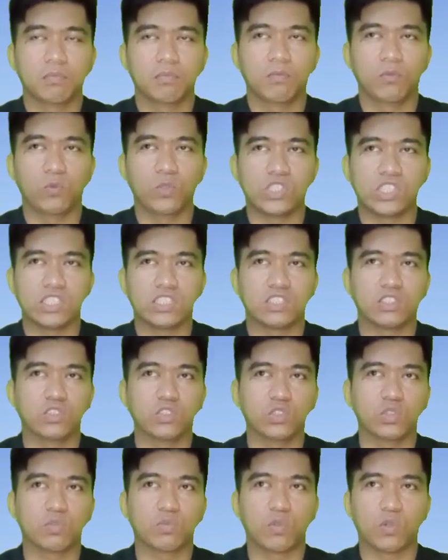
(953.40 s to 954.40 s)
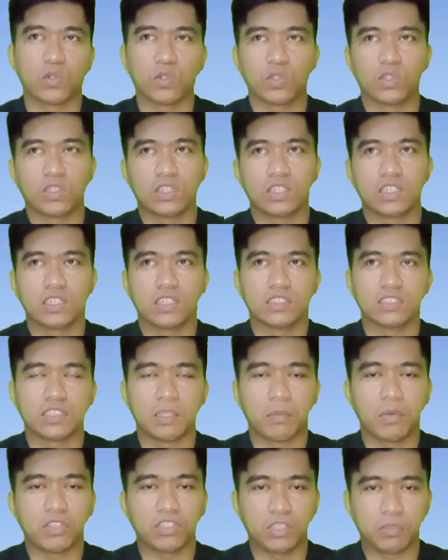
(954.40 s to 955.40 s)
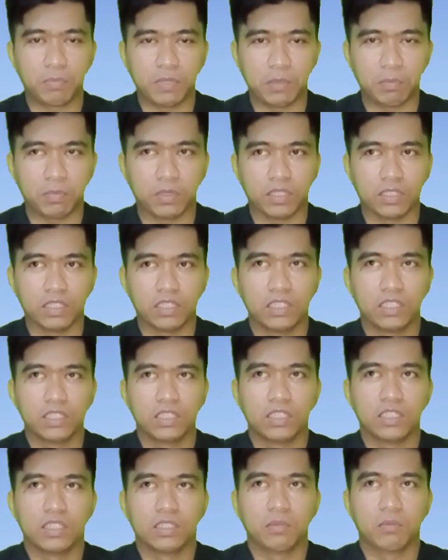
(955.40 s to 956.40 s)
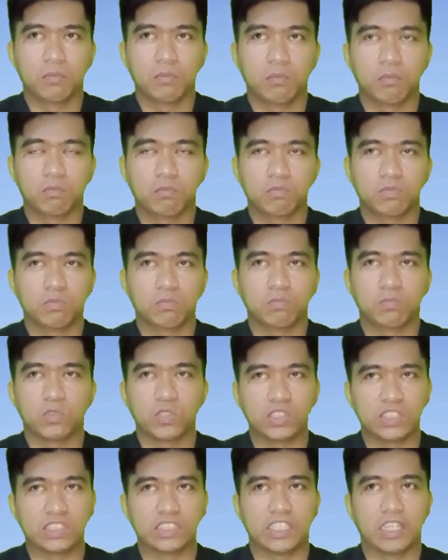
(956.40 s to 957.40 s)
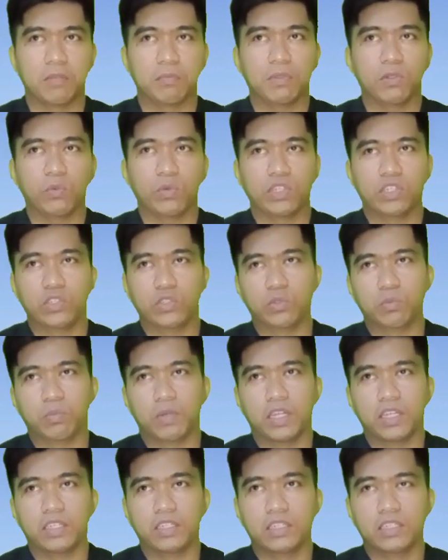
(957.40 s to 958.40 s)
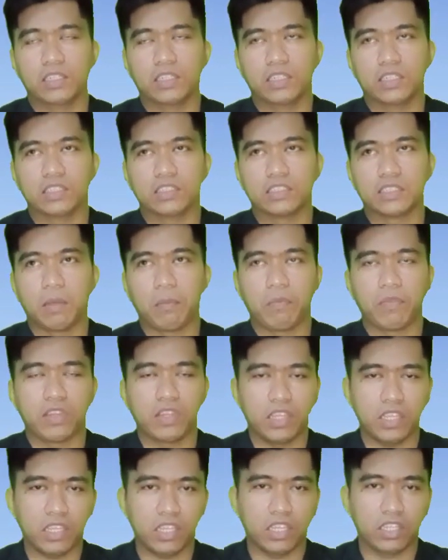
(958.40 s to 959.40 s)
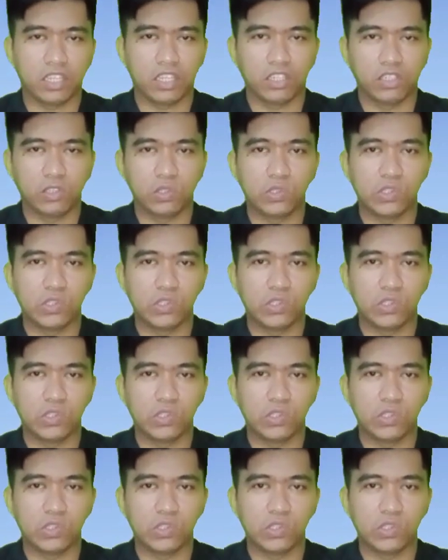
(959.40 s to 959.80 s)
which is good for some other people. For example, when you buy something and then you